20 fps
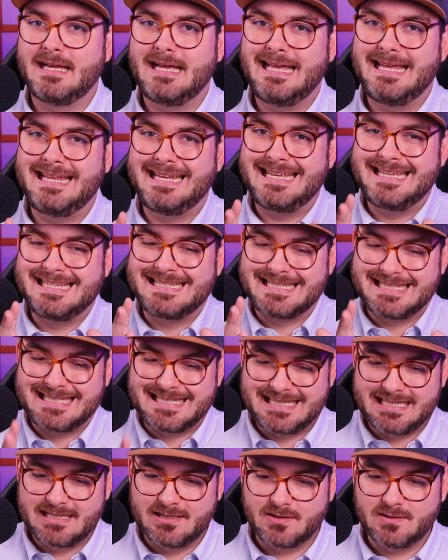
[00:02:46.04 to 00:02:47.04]
it is
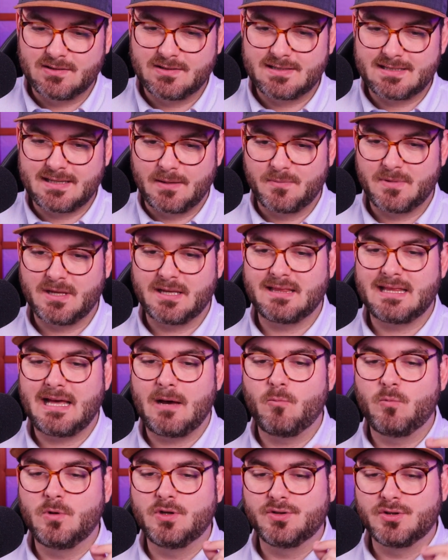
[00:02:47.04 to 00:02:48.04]
still something
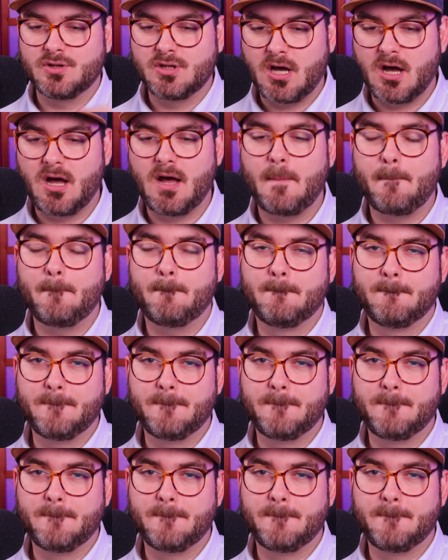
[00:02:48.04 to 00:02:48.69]
that will not